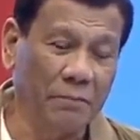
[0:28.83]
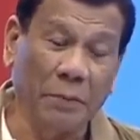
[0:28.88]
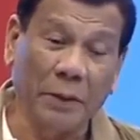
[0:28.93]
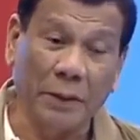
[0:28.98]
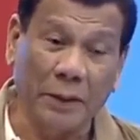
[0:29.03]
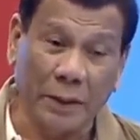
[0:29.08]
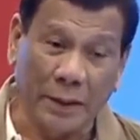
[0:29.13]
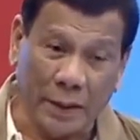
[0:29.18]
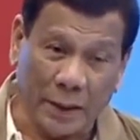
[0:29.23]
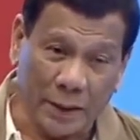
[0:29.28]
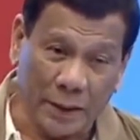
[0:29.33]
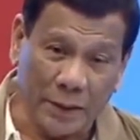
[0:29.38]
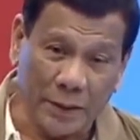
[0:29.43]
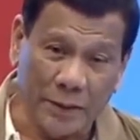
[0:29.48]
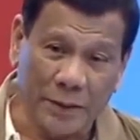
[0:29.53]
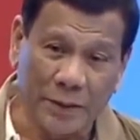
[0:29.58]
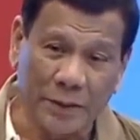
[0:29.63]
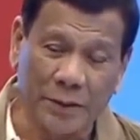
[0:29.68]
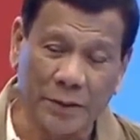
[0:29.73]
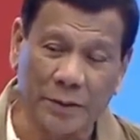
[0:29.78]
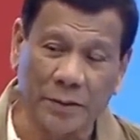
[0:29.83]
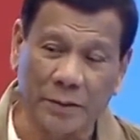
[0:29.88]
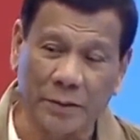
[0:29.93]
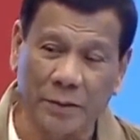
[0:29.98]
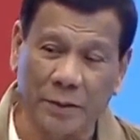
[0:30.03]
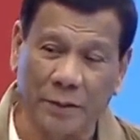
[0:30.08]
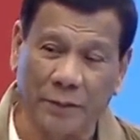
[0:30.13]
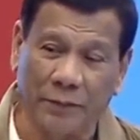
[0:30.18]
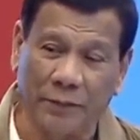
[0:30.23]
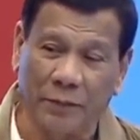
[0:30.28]
paradise,
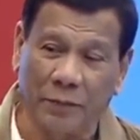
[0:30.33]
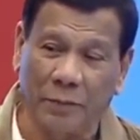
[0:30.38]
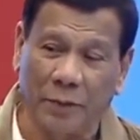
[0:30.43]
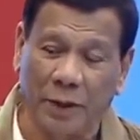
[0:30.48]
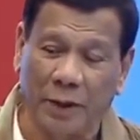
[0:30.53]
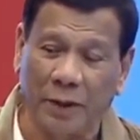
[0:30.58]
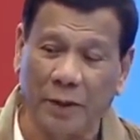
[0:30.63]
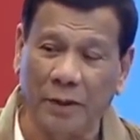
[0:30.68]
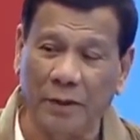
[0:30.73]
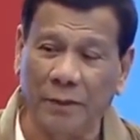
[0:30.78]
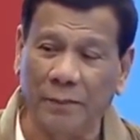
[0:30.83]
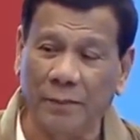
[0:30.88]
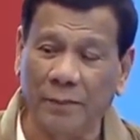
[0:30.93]
if you may.